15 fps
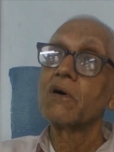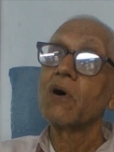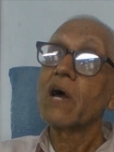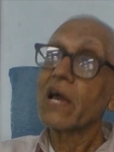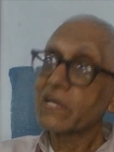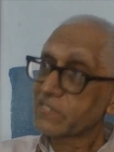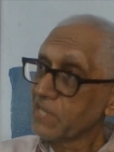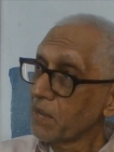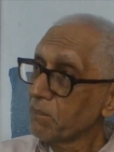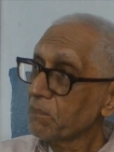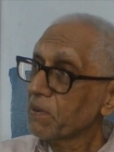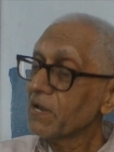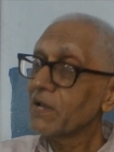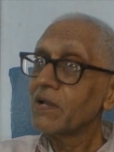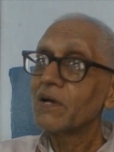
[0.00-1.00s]

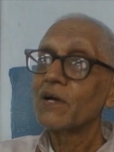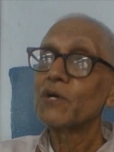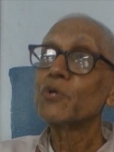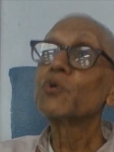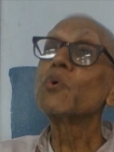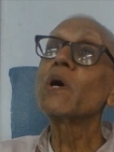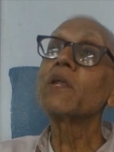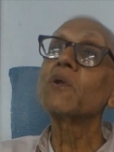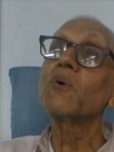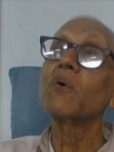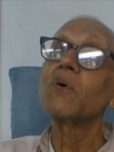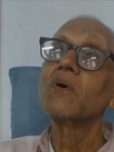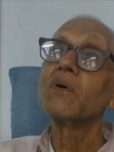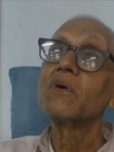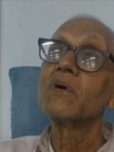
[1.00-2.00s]
Example, UNO,
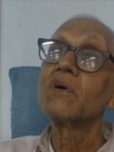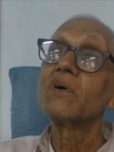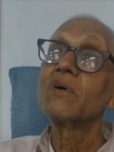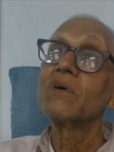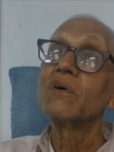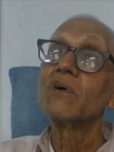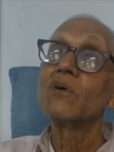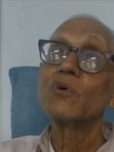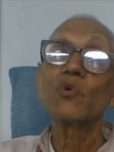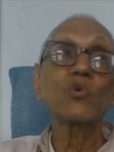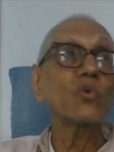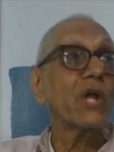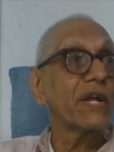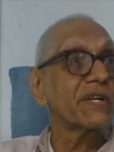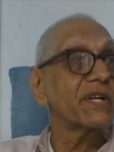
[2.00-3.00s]

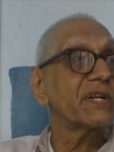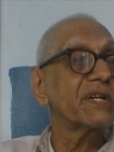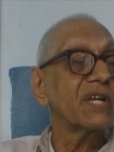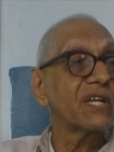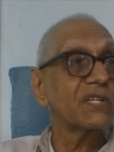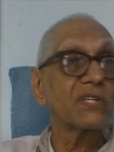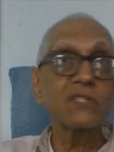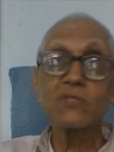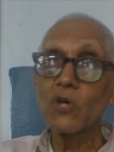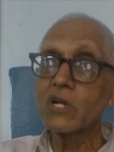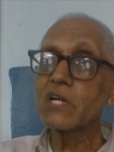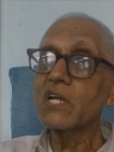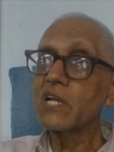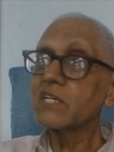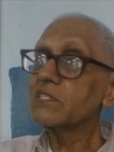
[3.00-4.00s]
United Nations
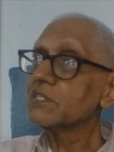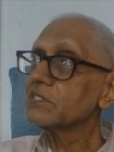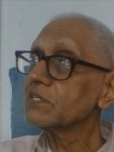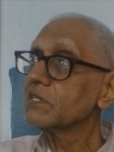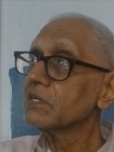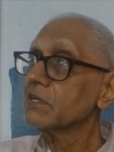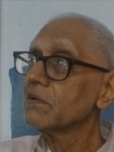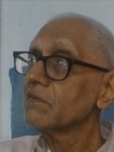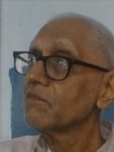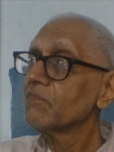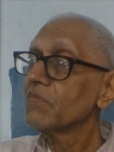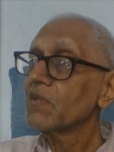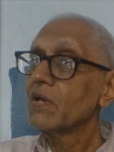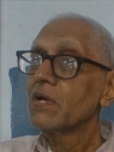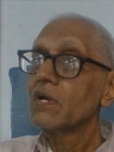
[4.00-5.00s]
Organization.
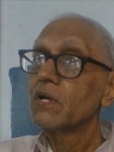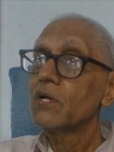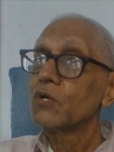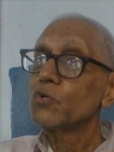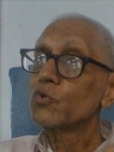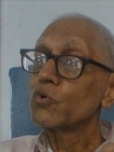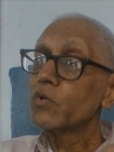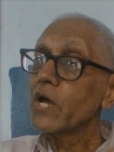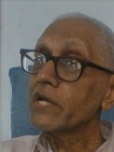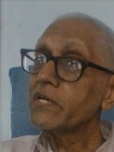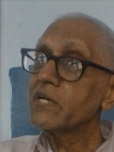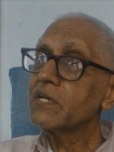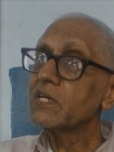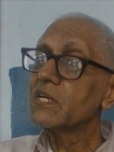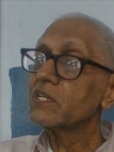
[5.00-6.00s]

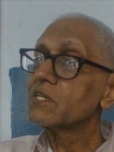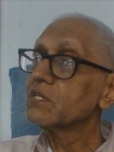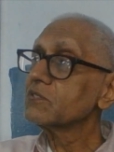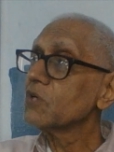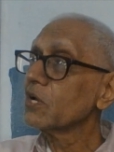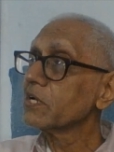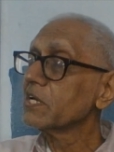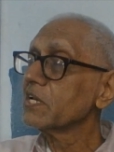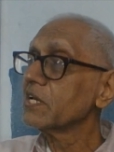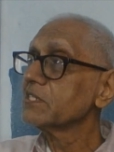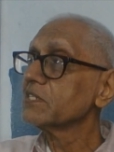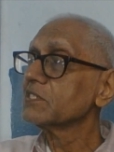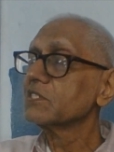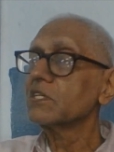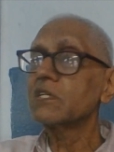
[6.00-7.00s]
United Nations
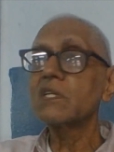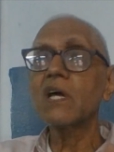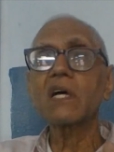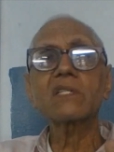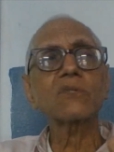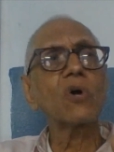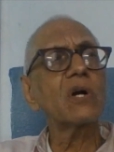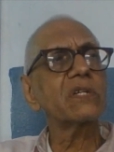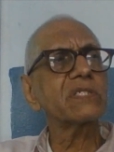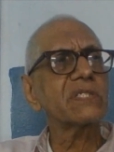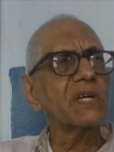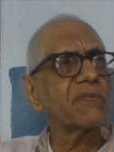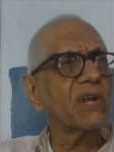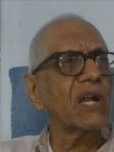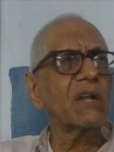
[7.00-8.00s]
Organization has got
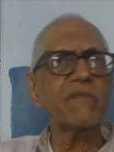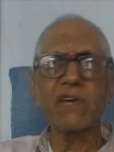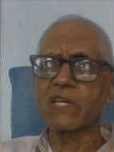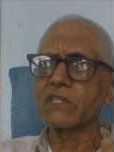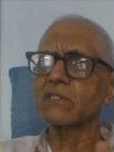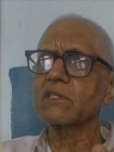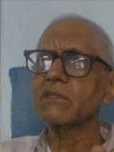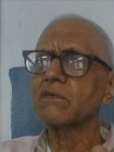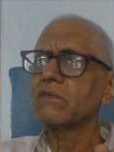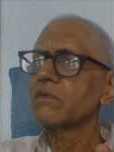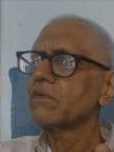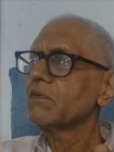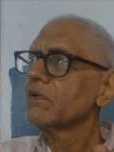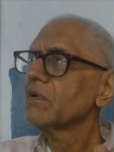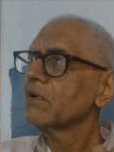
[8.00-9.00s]
several wings
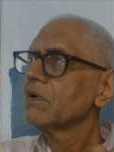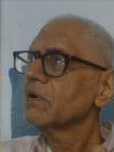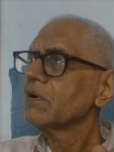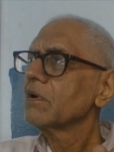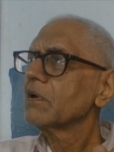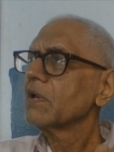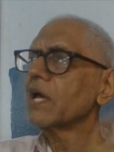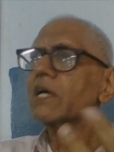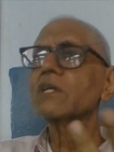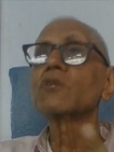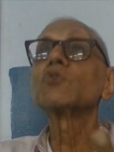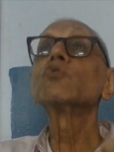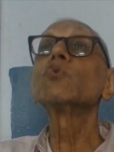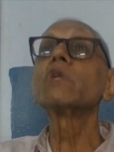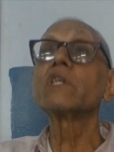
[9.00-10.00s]
like
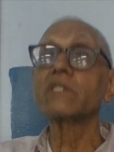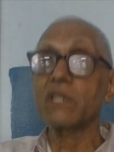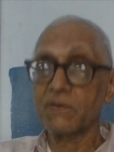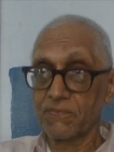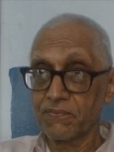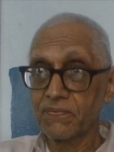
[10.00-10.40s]
UNICEF,